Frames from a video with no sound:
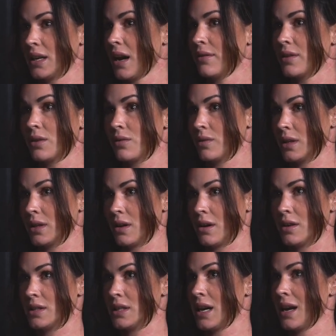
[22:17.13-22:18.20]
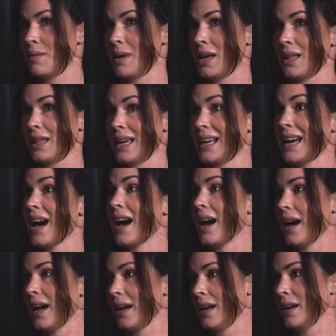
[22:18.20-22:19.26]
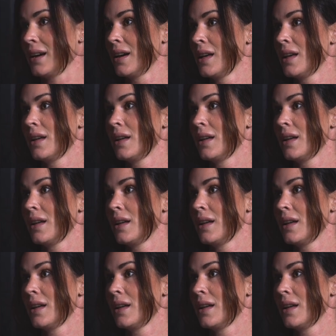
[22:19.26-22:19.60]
having a really hard time at like high